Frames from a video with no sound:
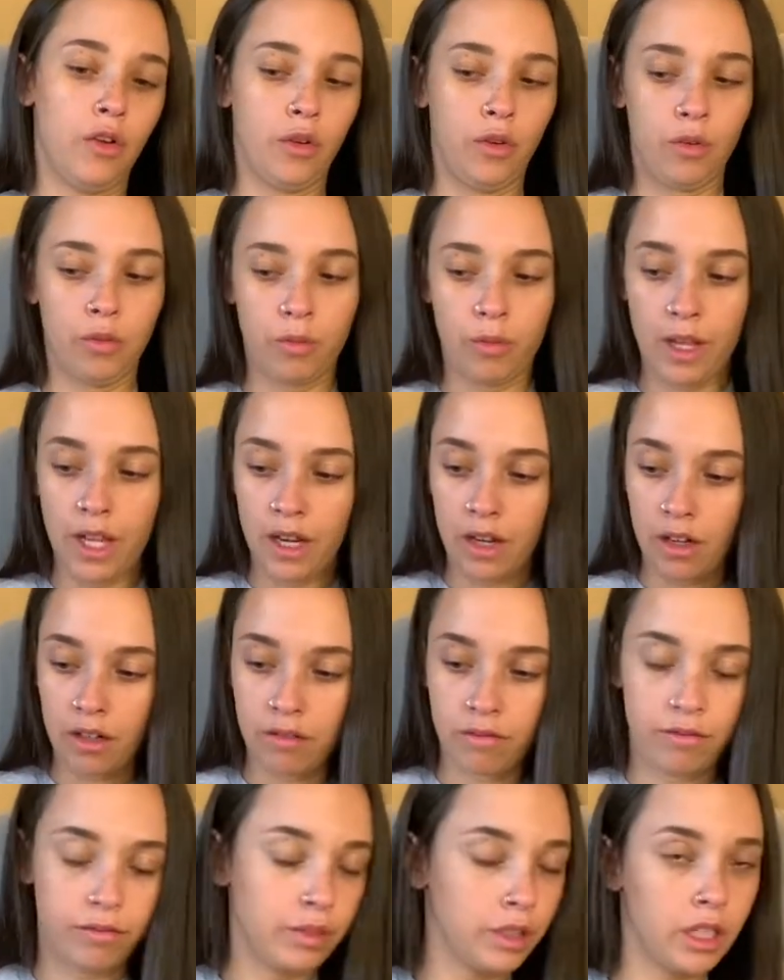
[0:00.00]
we had a
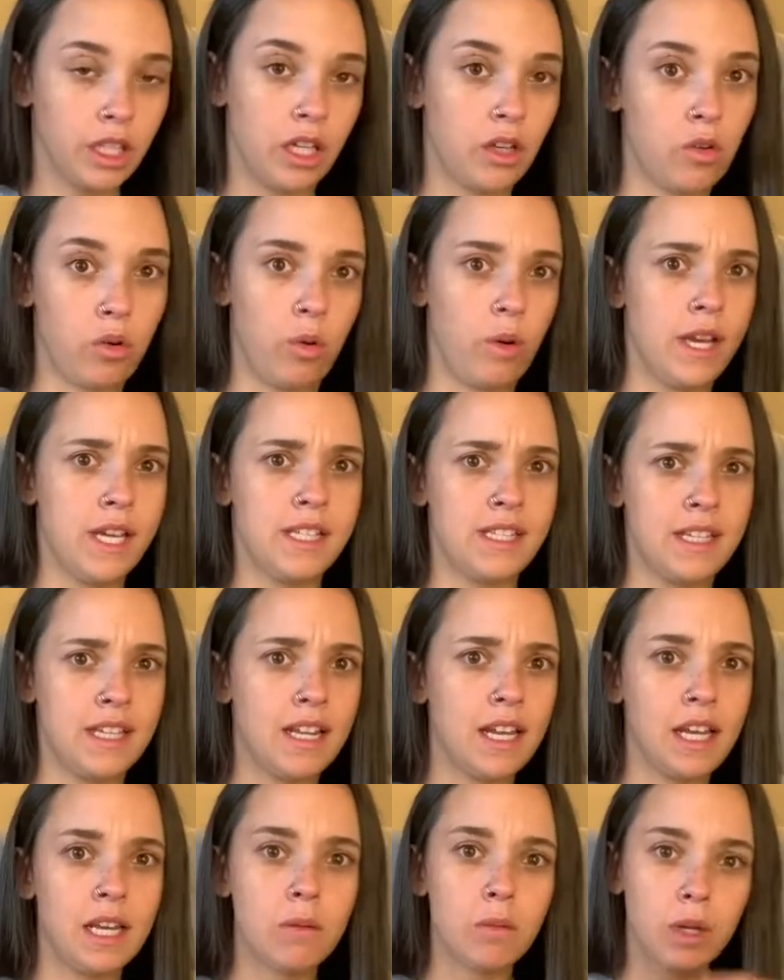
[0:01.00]
really crazy
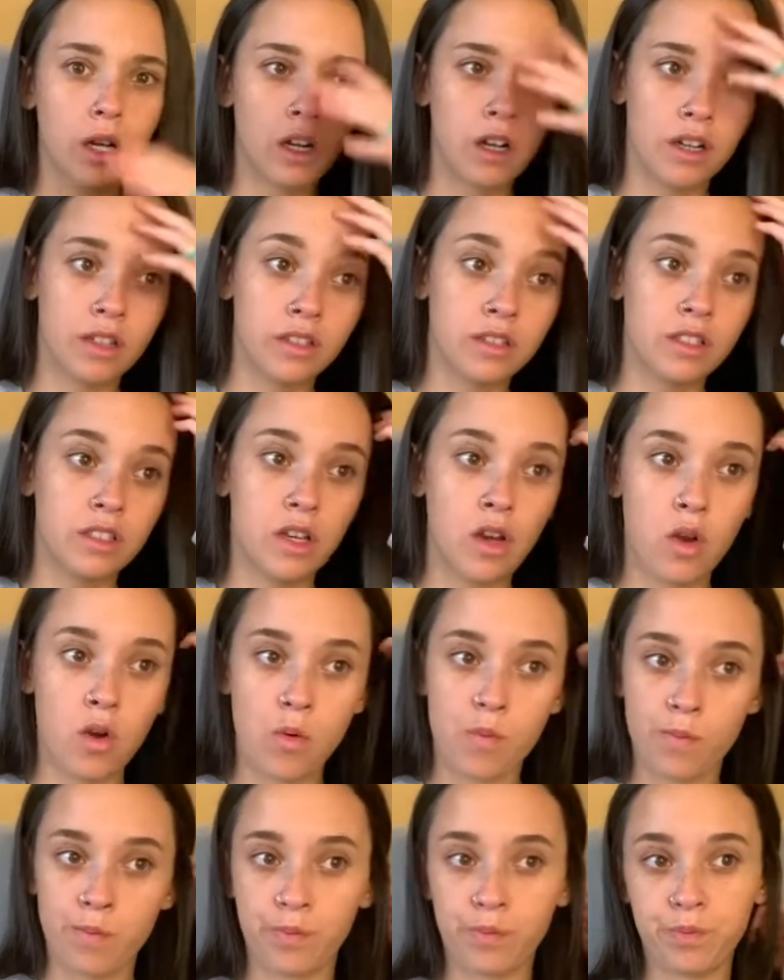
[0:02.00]
neighbor, and
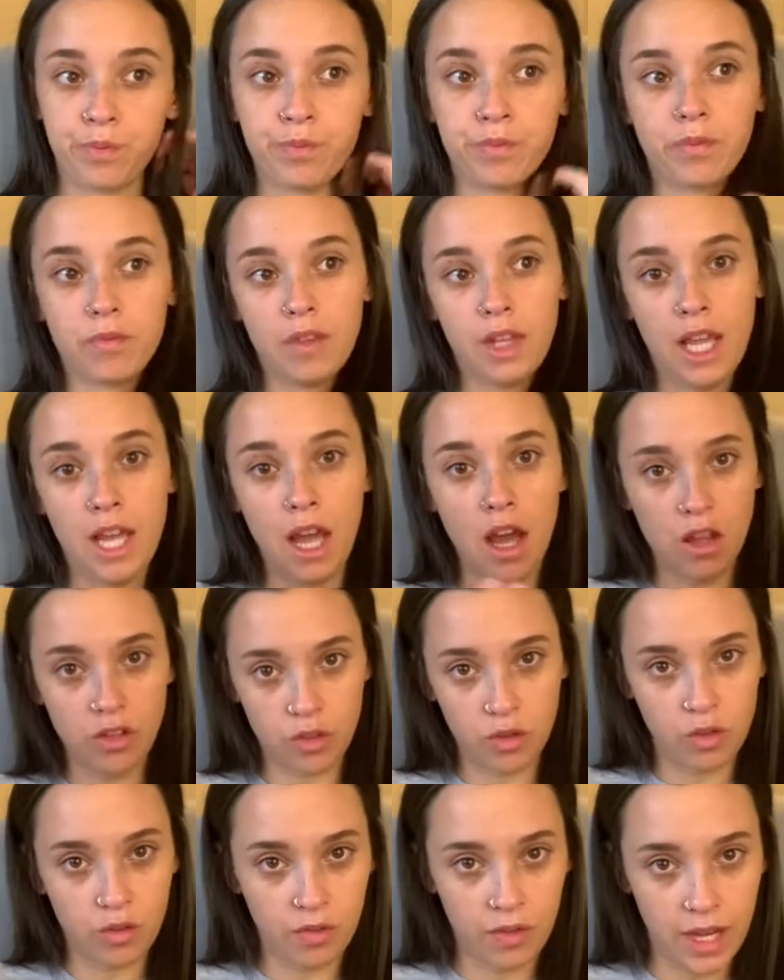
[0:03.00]
so they got into
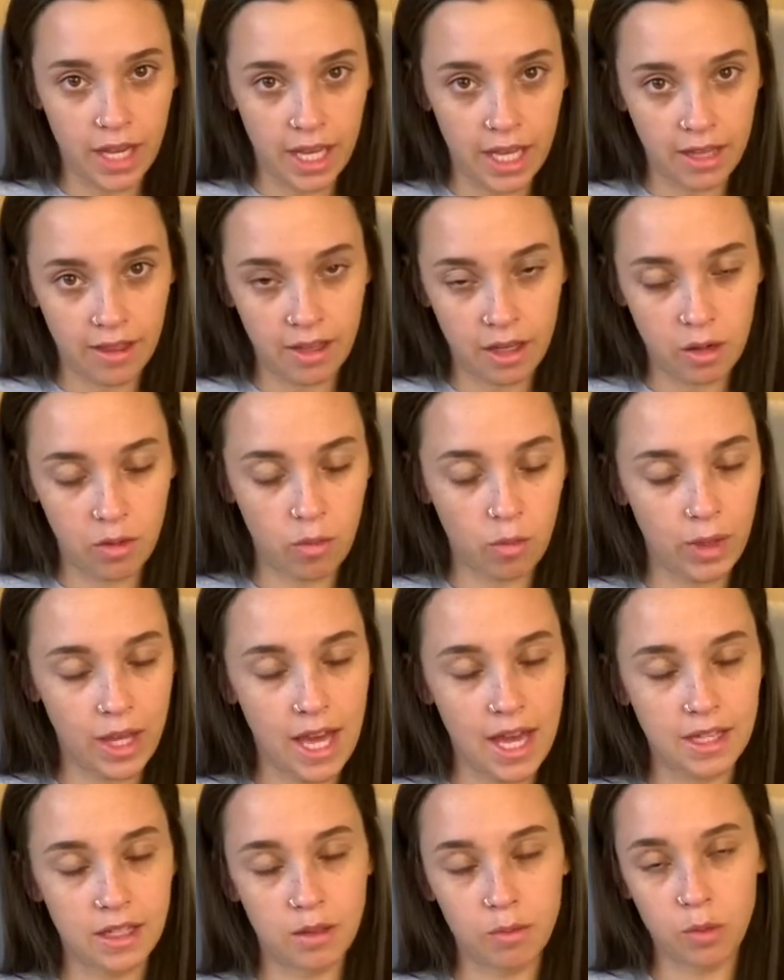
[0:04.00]
a fight, and then we
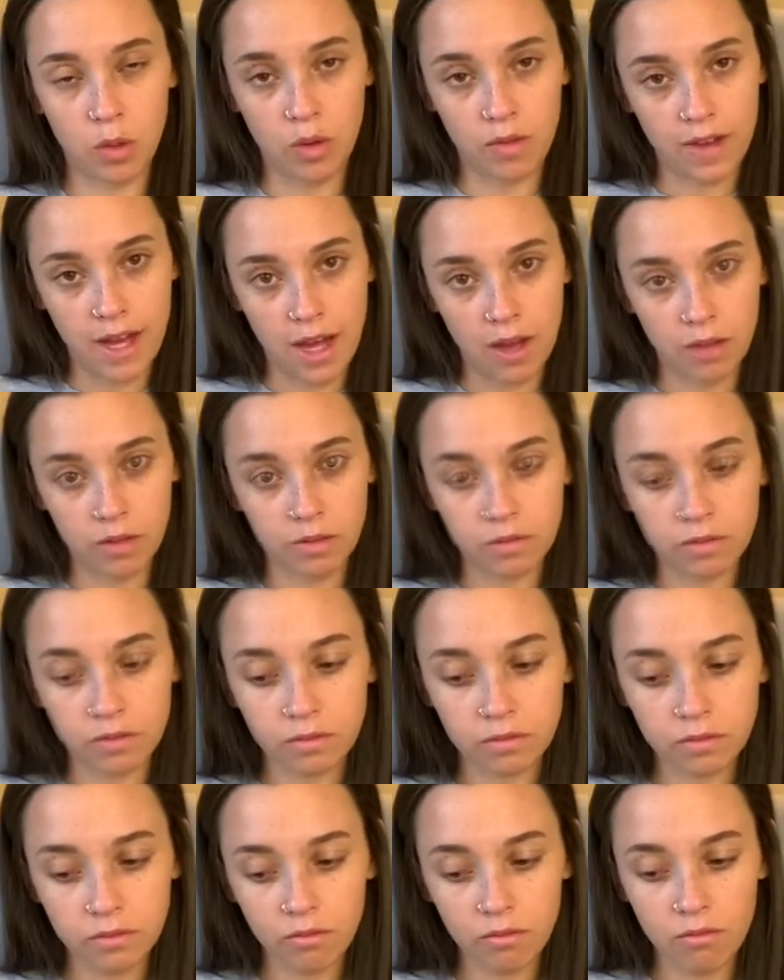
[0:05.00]
had to move out.
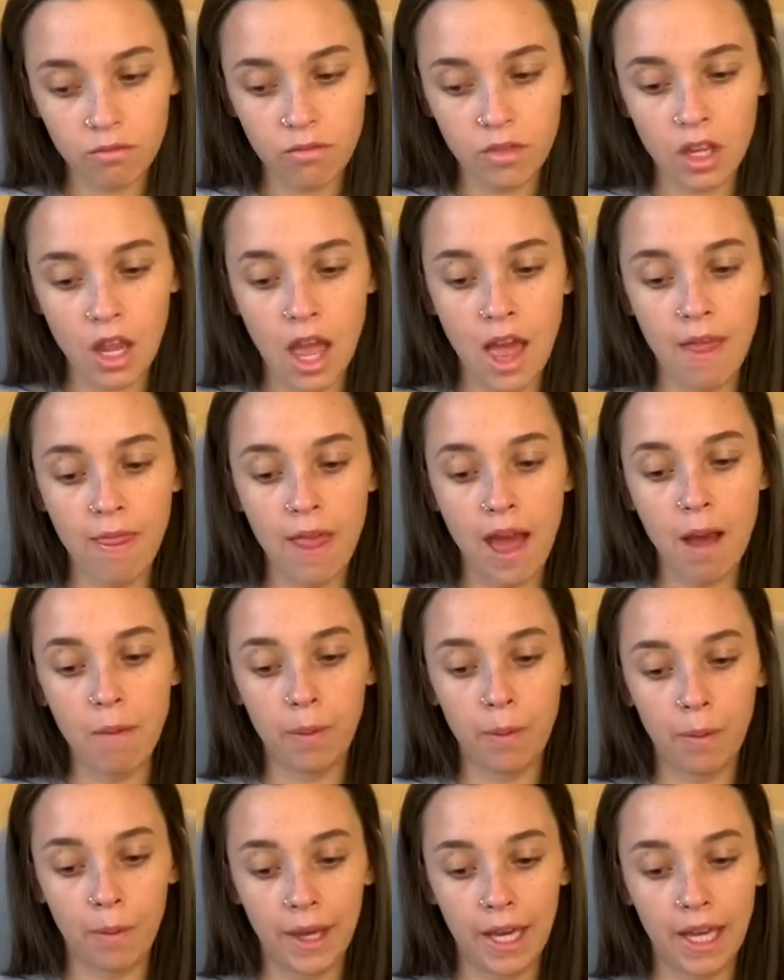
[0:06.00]
At that
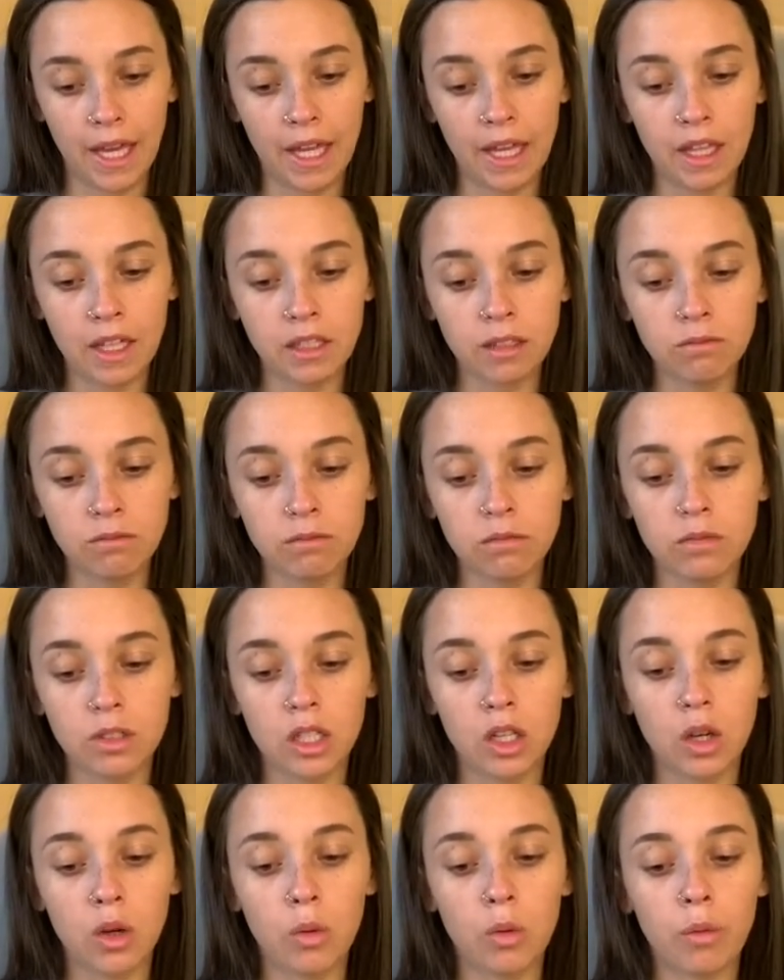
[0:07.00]
point,
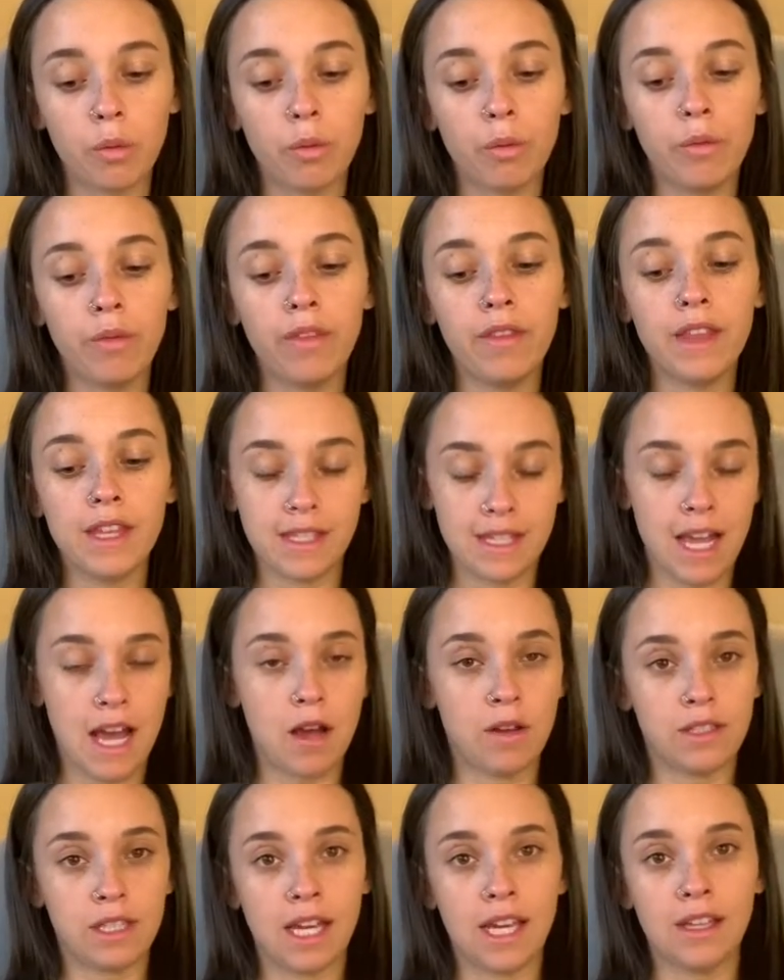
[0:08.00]
this
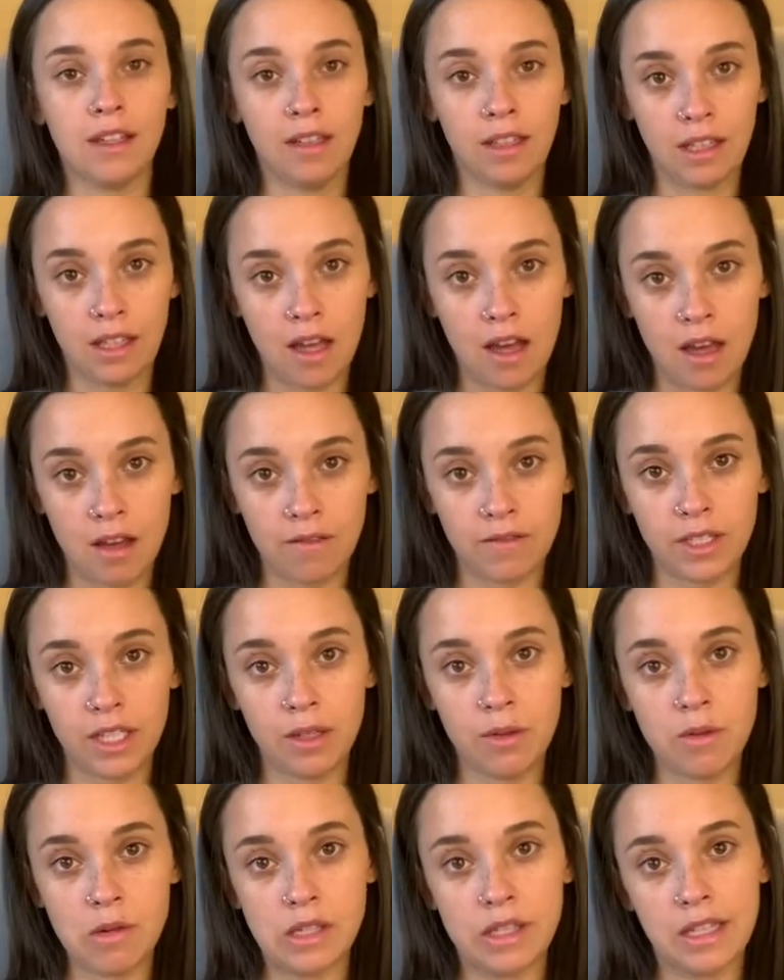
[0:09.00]
house I loved. It
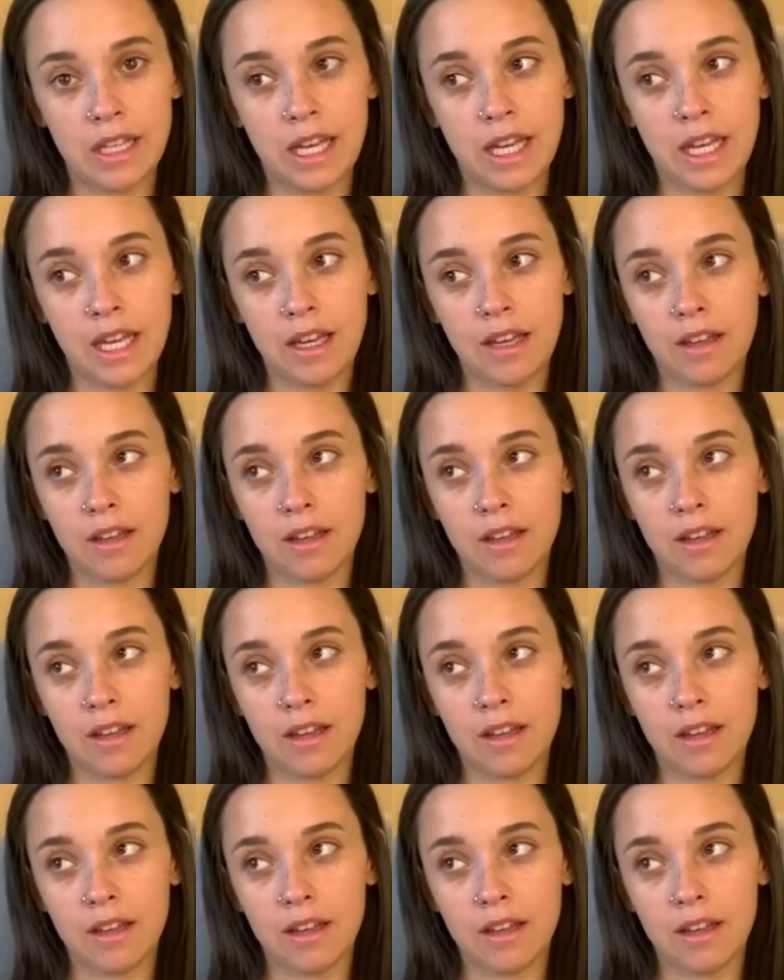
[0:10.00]
was like